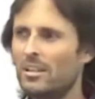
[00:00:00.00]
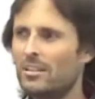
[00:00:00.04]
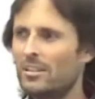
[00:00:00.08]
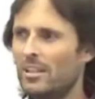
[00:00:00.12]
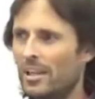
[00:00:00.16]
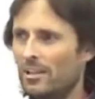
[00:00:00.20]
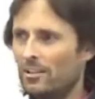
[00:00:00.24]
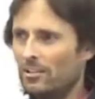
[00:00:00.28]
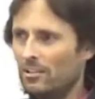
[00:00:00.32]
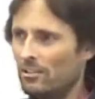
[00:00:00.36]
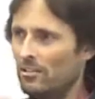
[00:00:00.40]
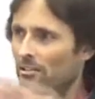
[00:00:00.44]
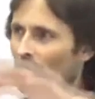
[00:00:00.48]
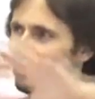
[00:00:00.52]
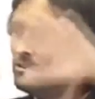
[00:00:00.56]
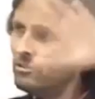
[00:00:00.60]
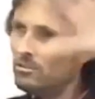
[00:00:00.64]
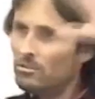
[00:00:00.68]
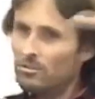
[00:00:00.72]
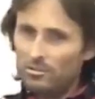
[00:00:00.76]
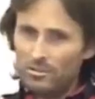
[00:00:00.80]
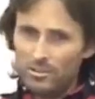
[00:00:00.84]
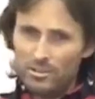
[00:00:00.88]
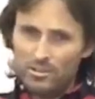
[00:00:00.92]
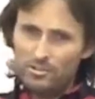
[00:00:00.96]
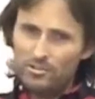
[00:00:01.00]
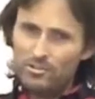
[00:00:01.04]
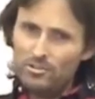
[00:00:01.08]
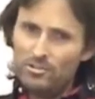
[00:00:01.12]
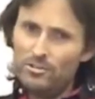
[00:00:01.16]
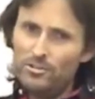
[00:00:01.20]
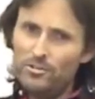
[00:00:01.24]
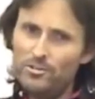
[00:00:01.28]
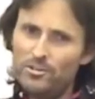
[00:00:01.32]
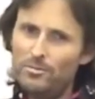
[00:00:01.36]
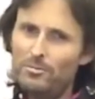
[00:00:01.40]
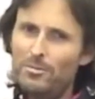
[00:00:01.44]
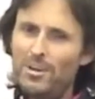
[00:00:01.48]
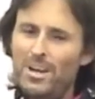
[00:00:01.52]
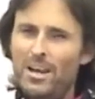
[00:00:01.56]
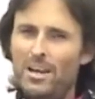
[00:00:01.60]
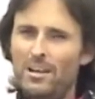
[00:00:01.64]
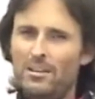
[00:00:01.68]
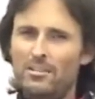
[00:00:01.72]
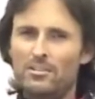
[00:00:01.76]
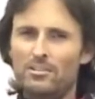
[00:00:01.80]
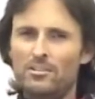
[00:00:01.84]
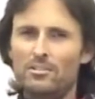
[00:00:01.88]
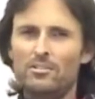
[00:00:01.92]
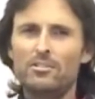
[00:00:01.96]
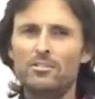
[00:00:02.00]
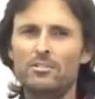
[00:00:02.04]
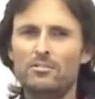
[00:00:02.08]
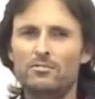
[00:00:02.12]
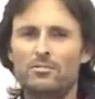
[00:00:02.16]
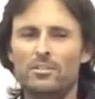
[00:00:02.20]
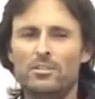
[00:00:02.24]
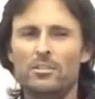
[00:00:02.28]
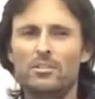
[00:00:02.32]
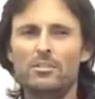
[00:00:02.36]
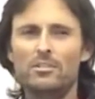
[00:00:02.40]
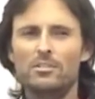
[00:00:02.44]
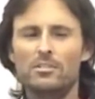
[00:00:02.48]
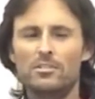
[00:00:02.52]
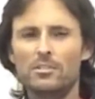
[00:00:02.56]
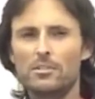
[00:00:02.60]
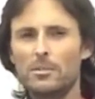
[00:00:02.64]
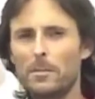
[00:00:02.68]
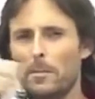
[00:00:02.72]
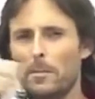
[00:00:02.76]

They learn all of the truths about the universe,